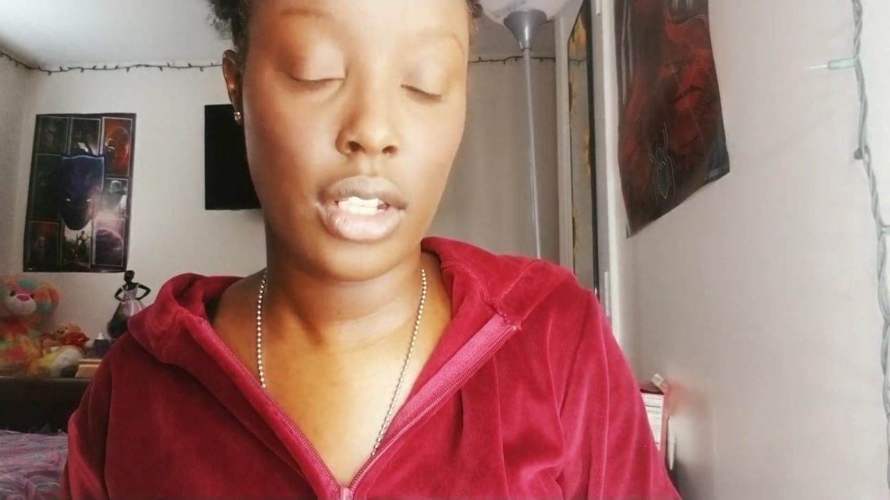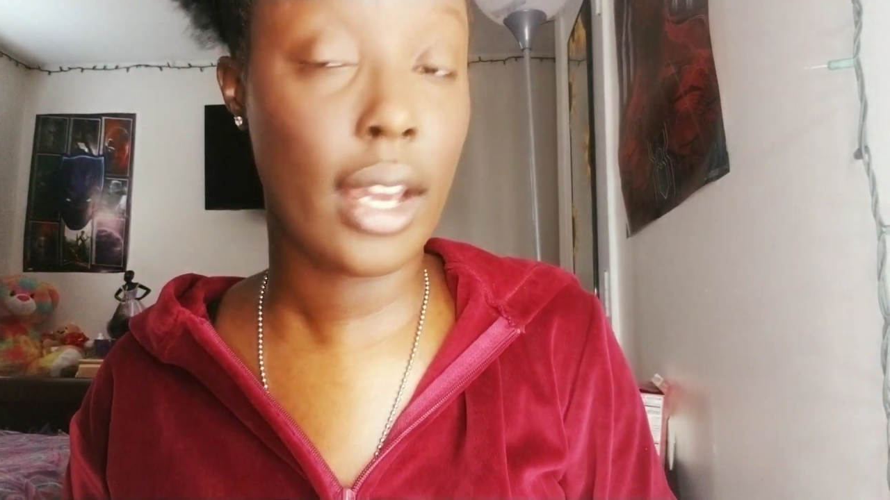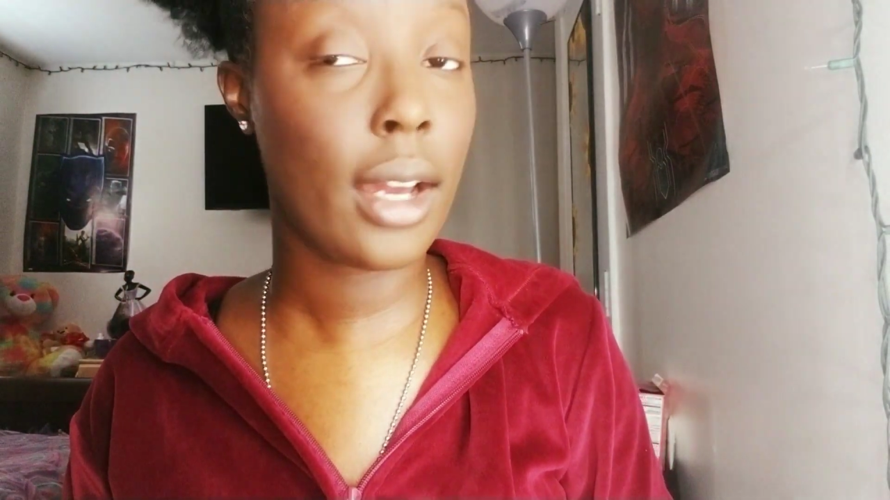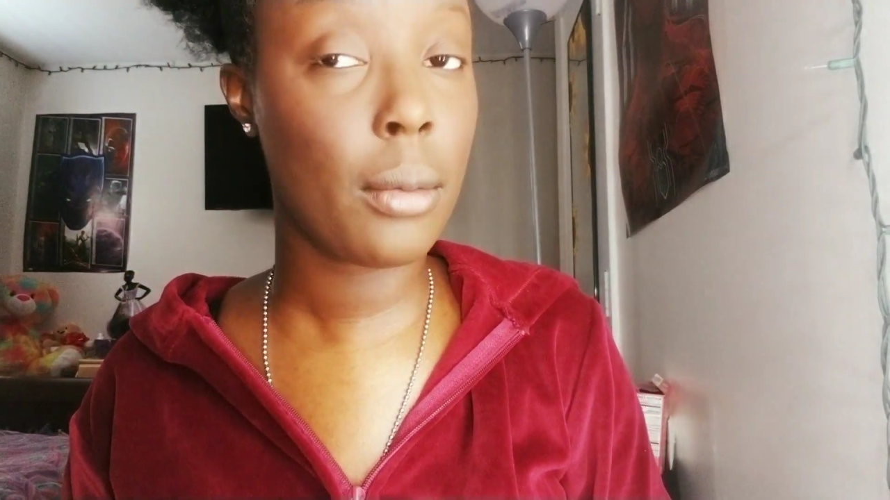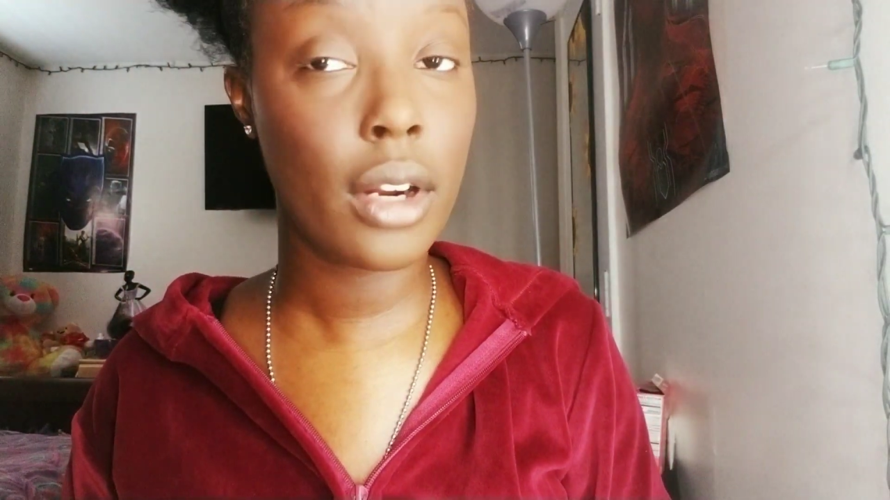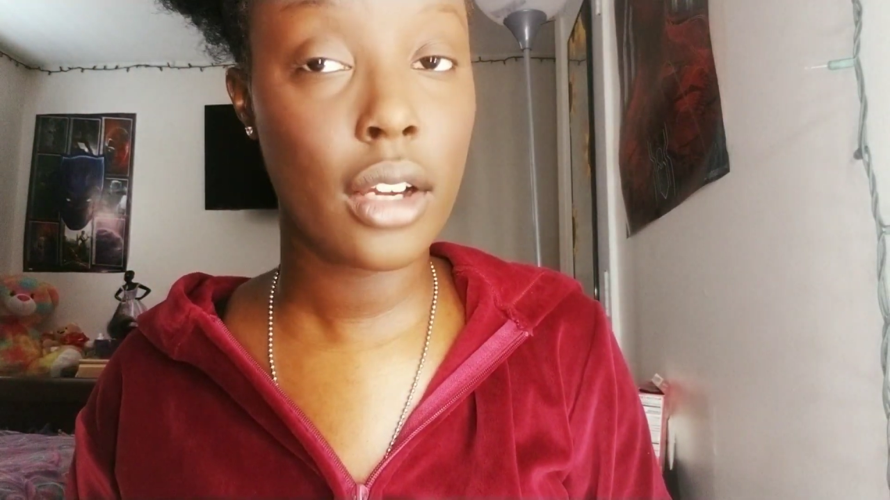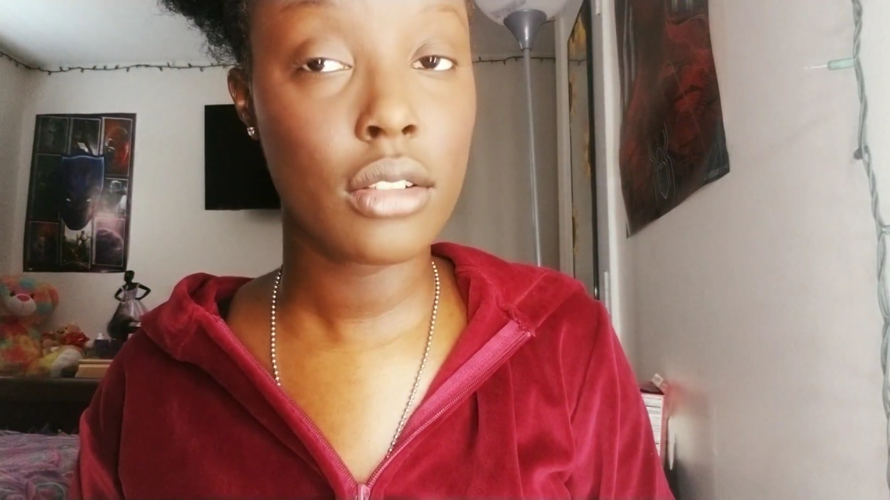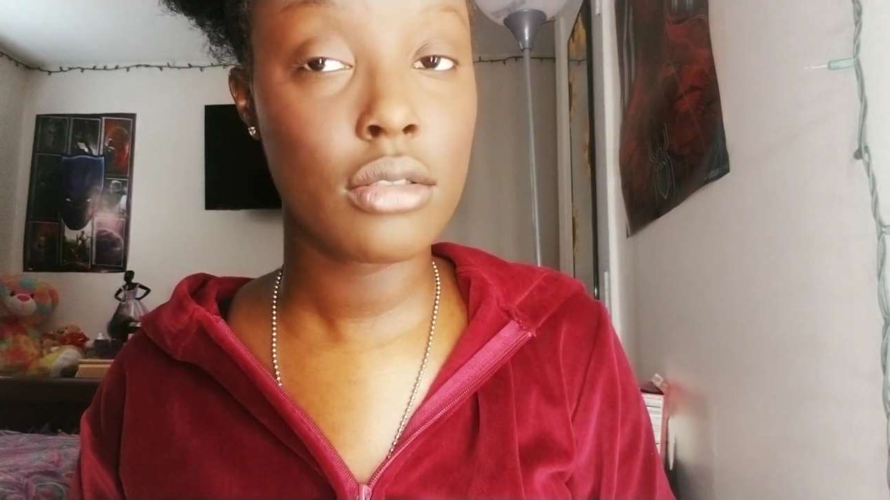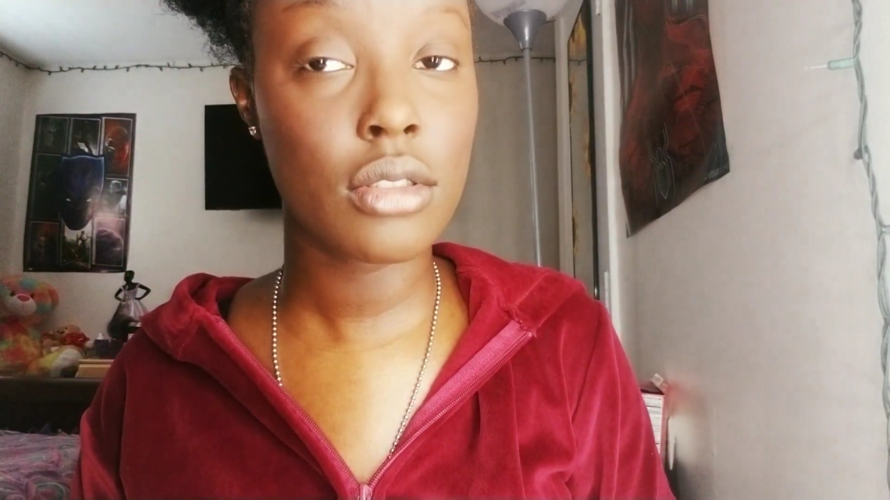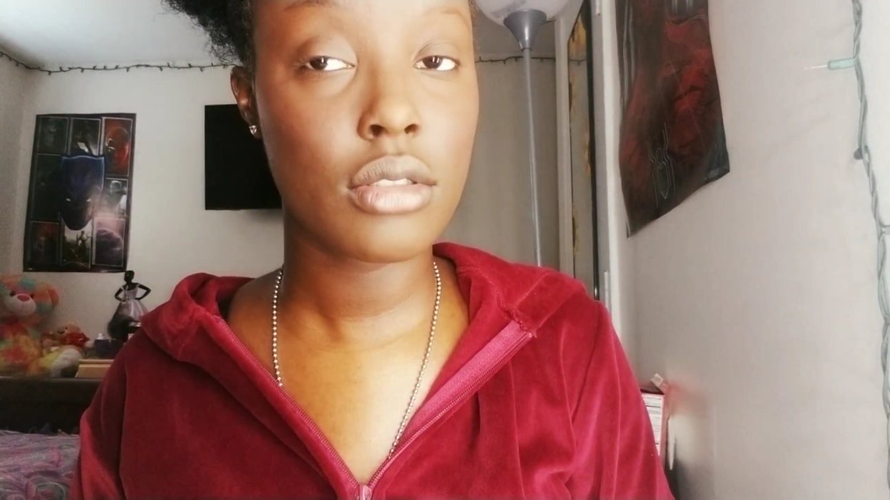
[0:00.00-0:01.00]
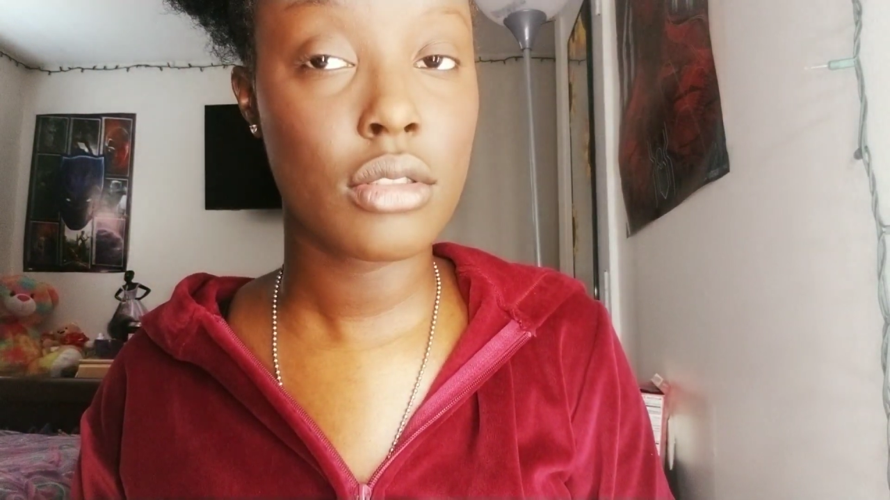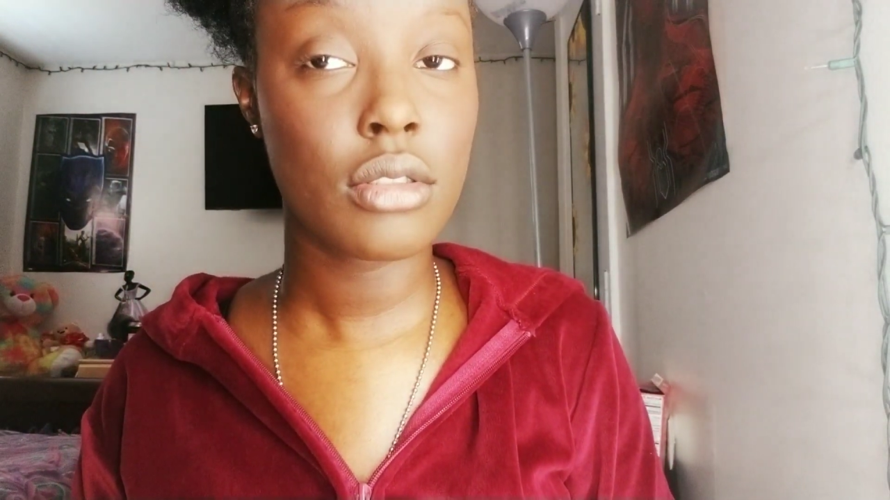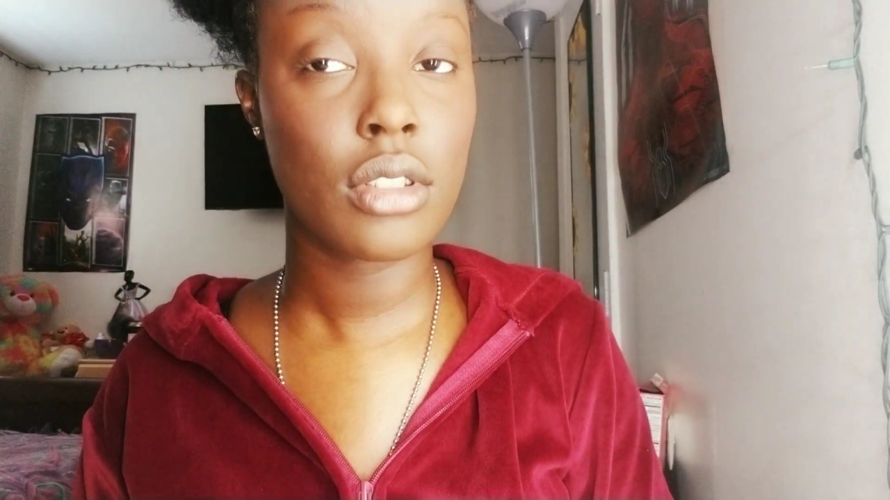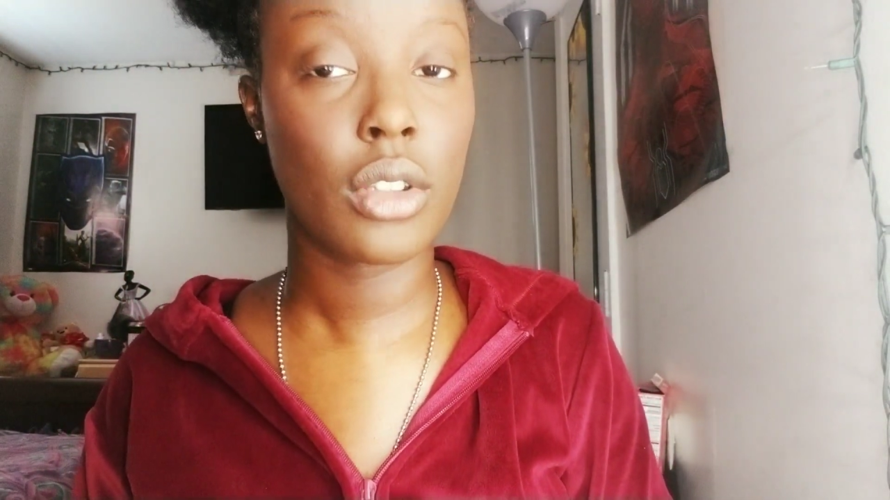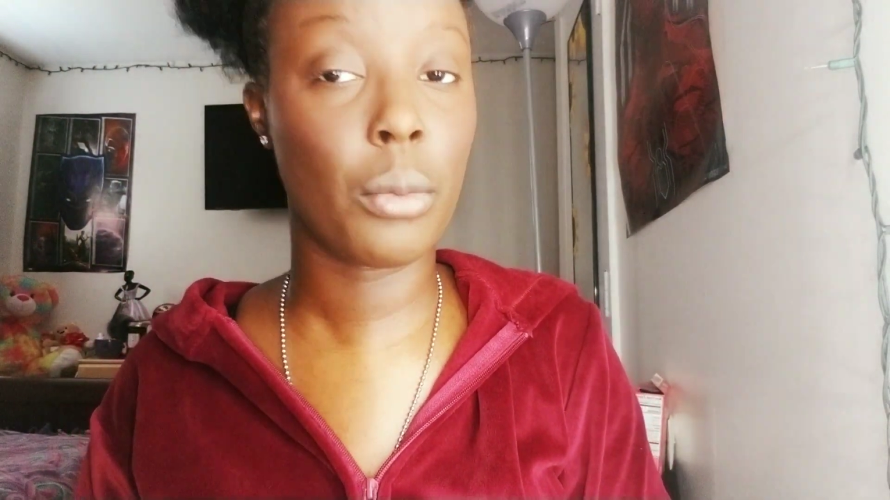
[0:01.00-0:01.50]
Eyebrows, the